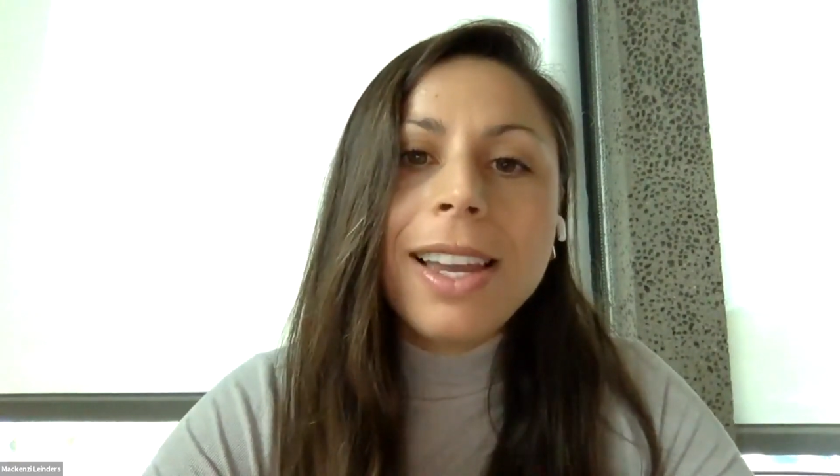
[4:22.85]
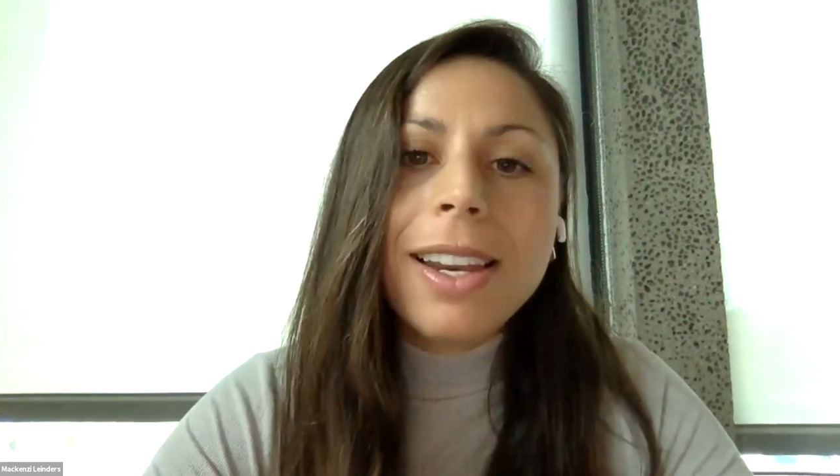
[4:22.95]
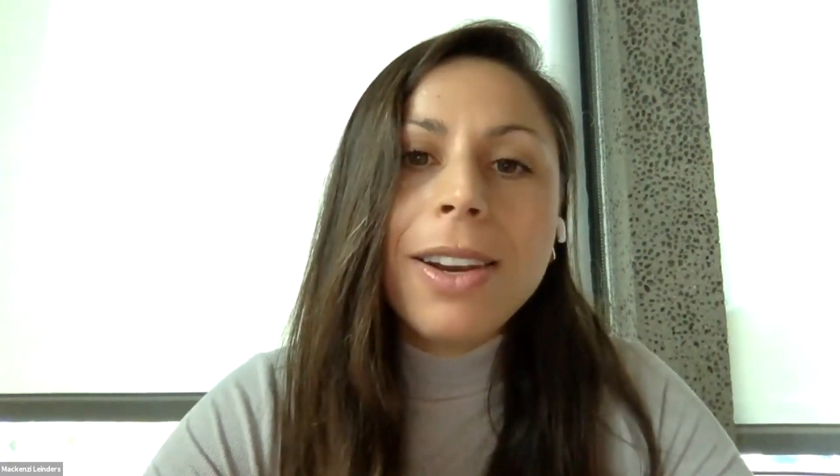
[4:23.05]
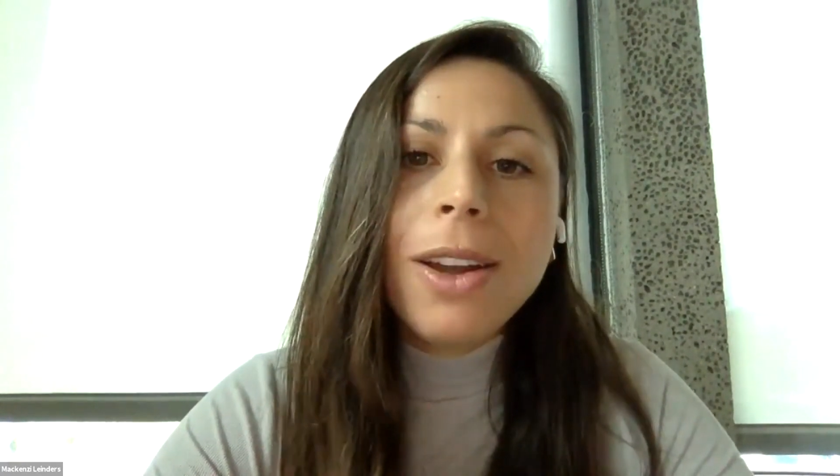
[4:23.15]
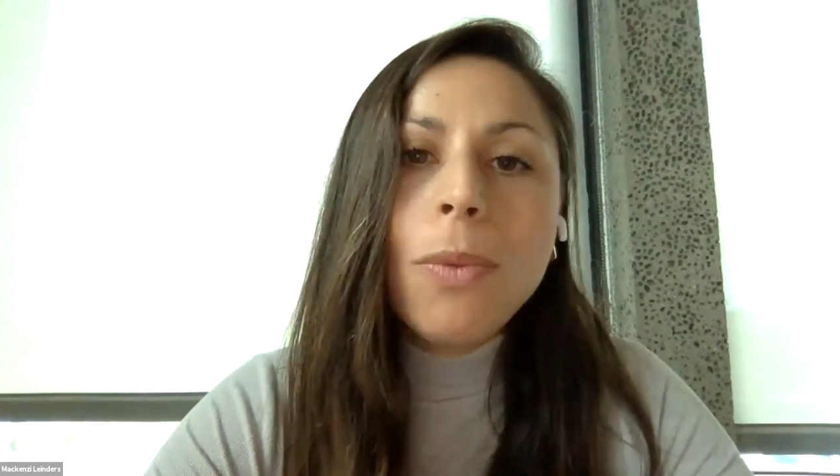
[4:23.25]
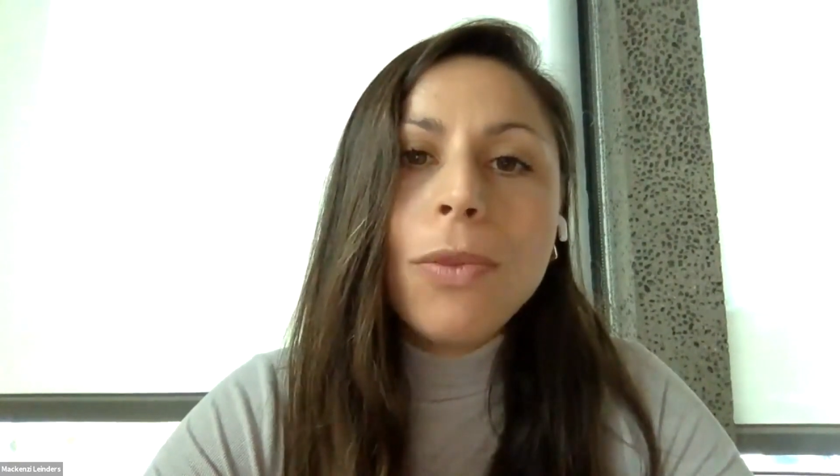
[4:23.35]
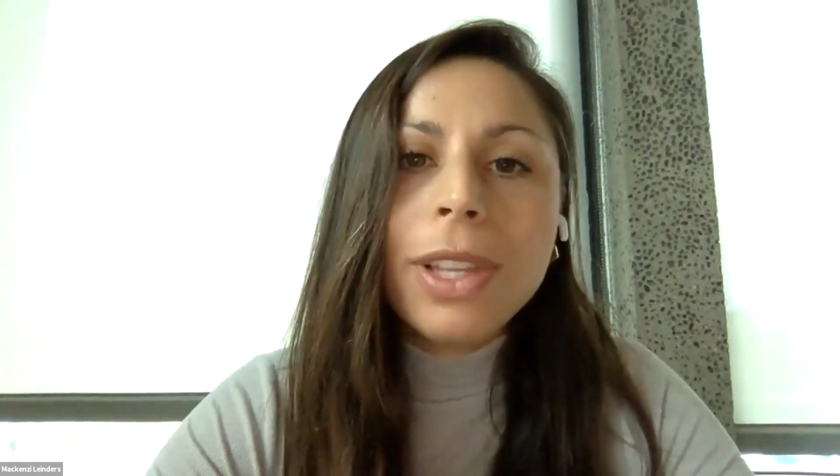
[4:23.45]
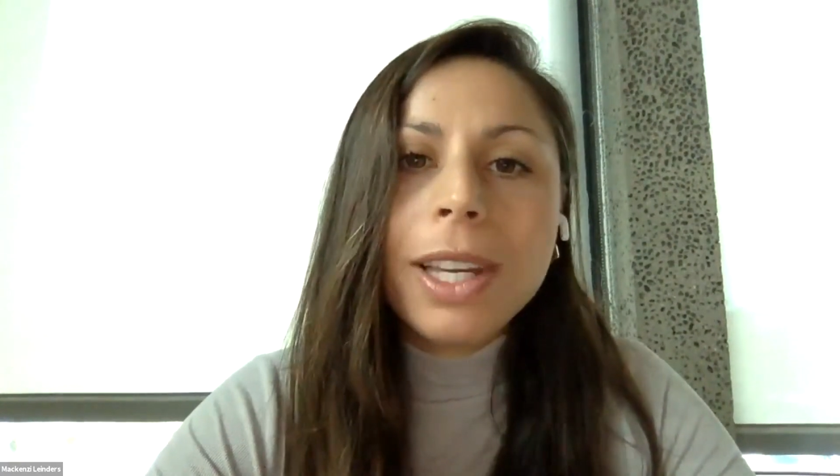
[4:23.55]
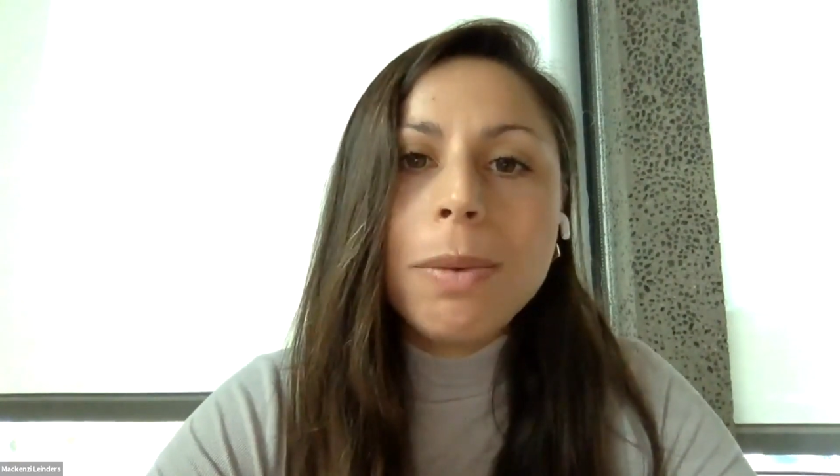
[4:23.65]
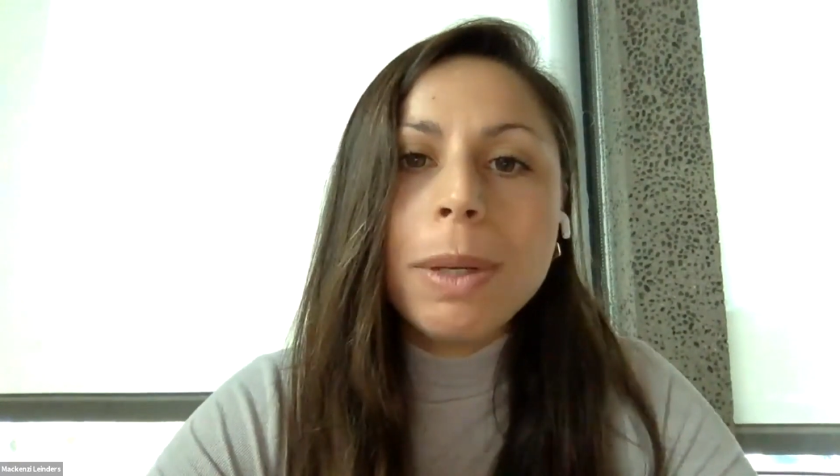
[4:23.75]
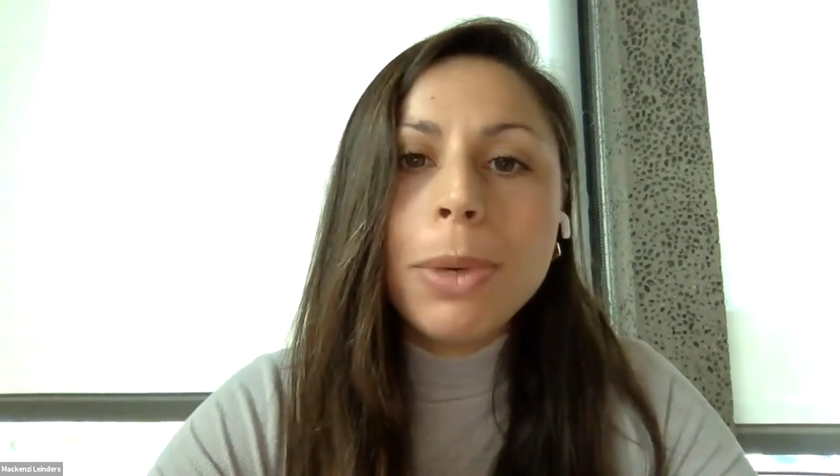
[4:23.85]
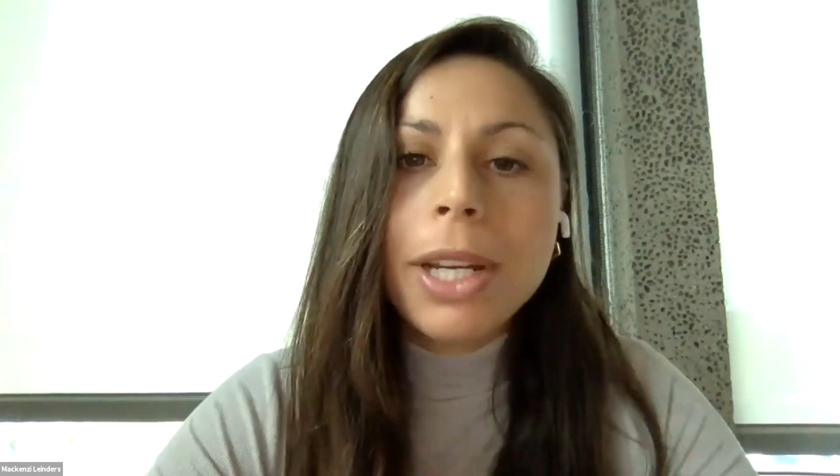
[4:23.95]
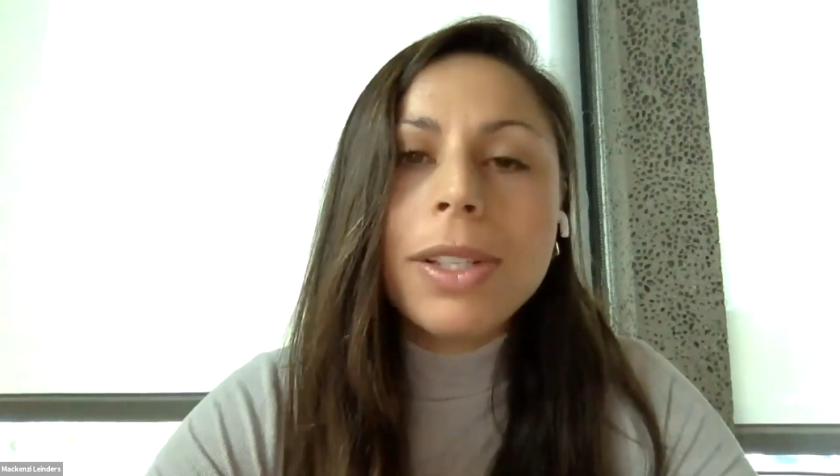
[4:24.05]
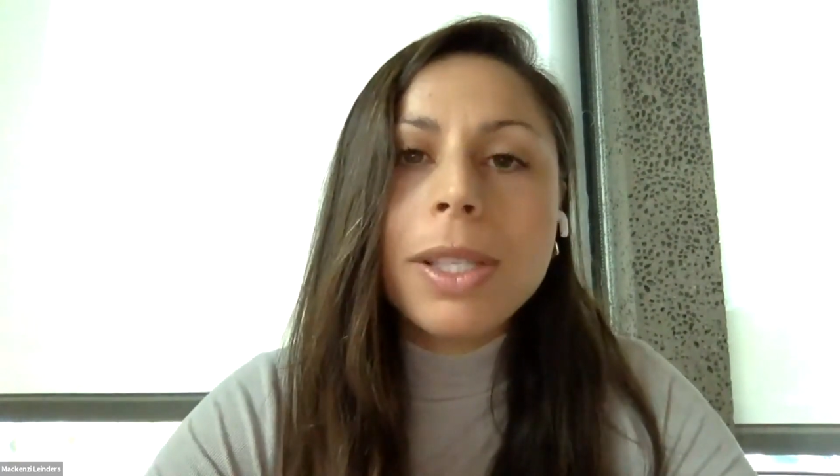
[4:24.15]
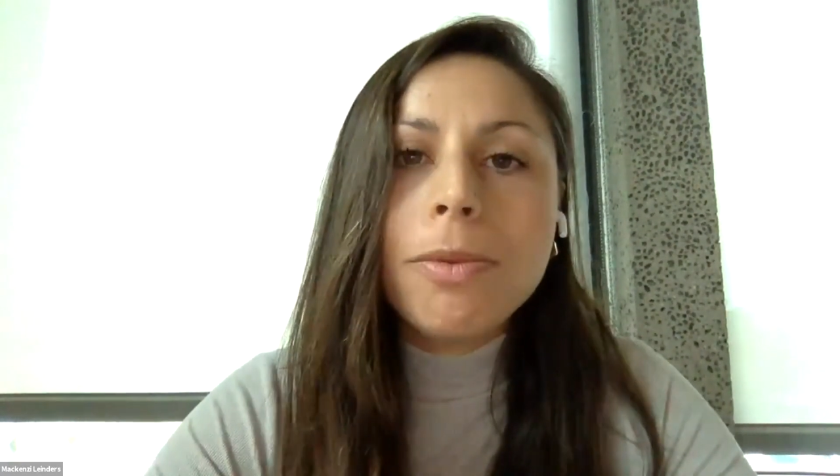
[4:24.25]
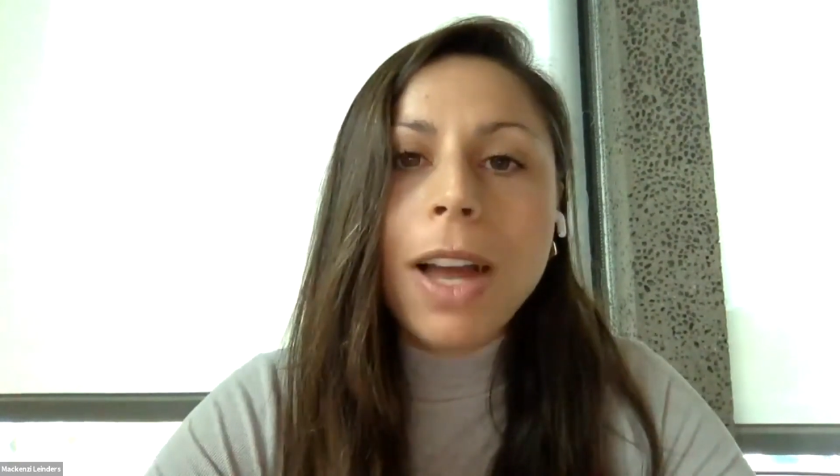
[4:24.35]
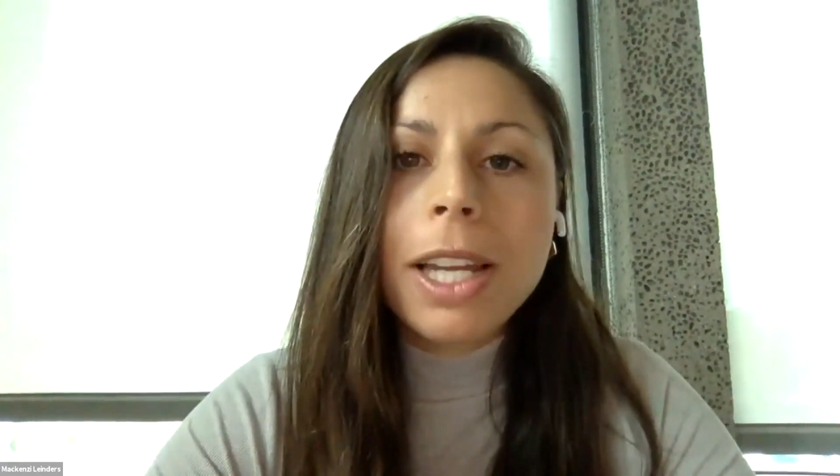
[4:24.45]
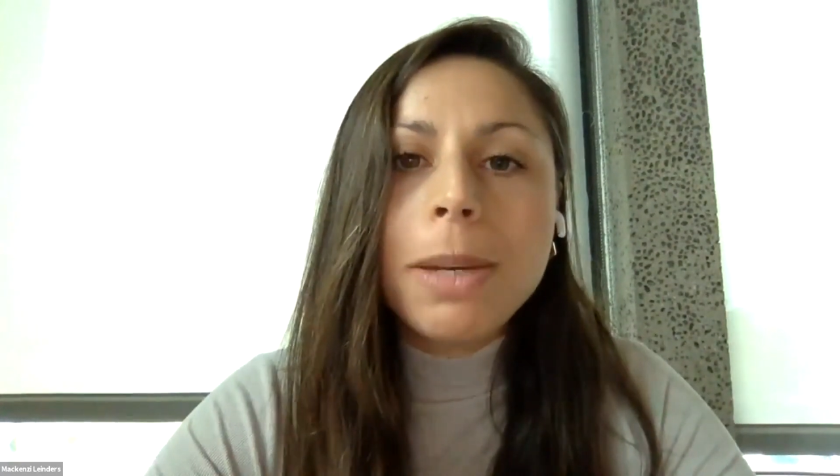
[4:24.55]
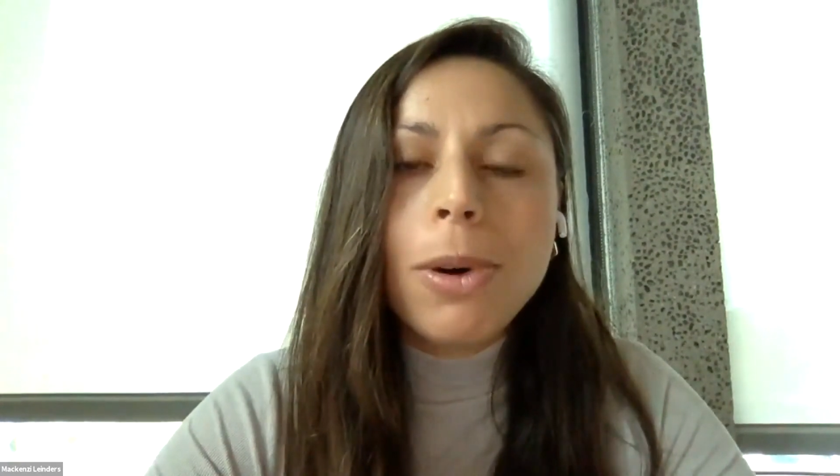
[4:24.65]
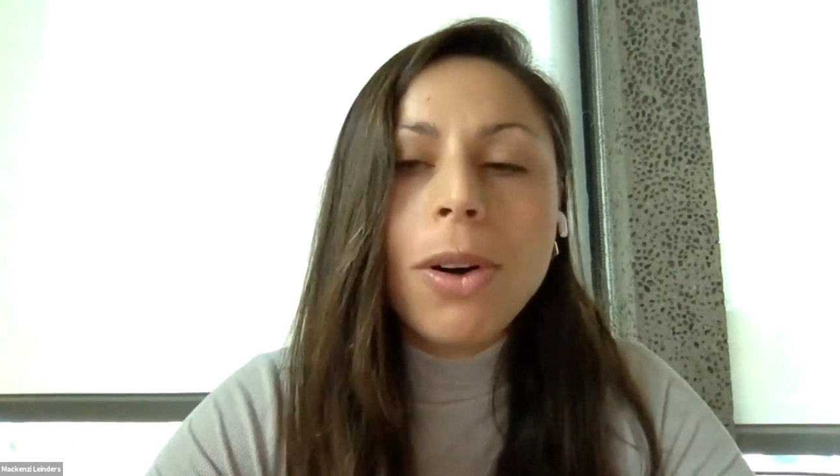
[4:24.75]
And hopefully we bring you some
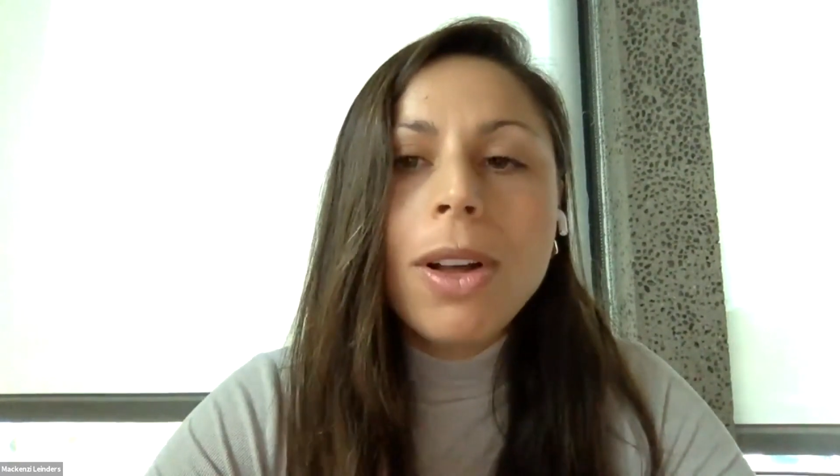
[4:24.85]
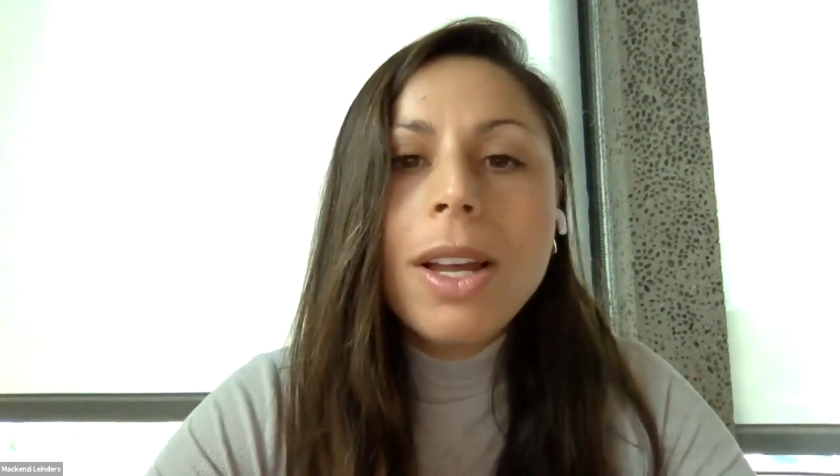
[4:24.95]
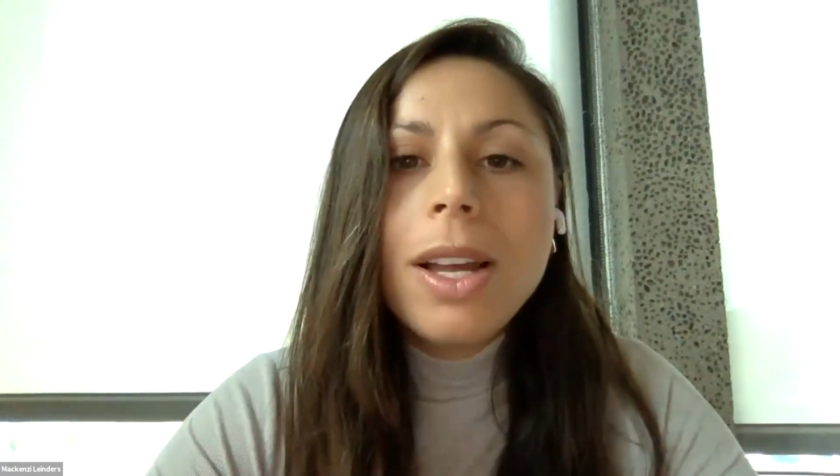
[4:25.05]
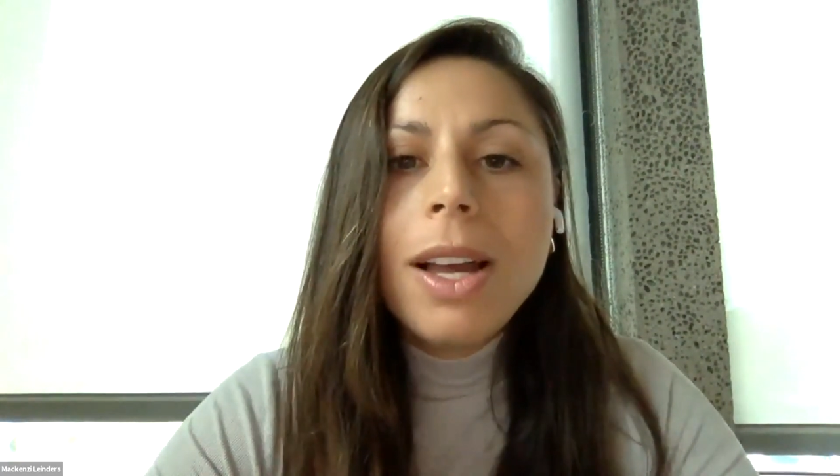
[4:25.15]
valuable